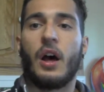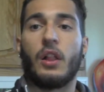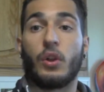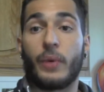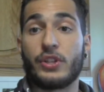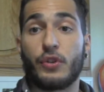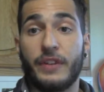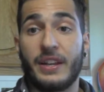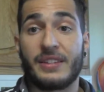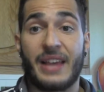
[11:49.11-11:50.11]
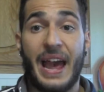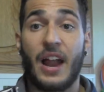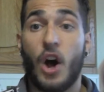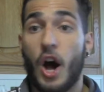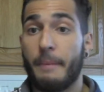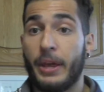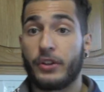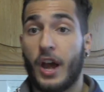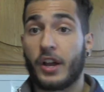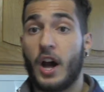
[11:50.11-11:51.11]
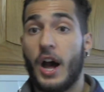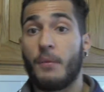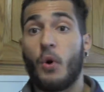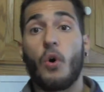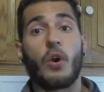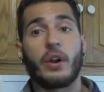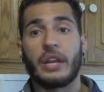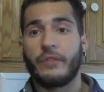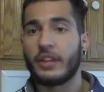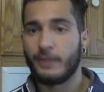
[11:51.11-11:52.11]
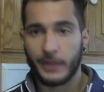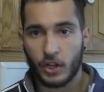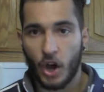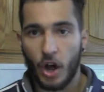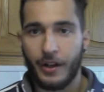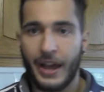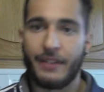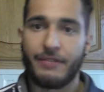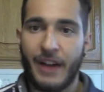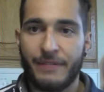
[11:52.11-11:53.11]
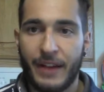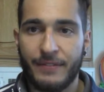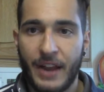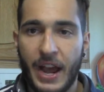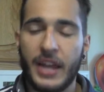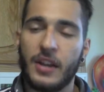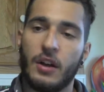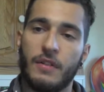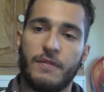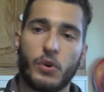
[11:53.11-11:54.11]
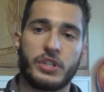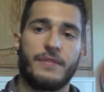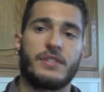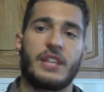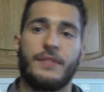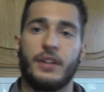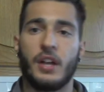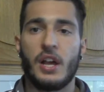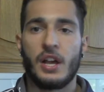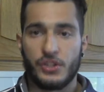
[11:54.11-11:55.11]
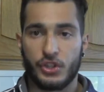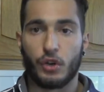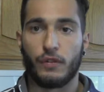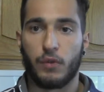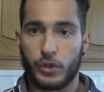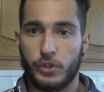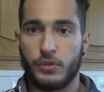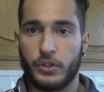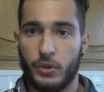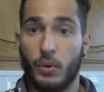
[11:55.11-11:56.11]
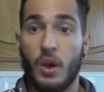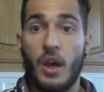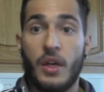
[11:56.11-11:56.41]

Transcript: lorenzofitness@hotmail.com, or even give me a call at 559-477-0422.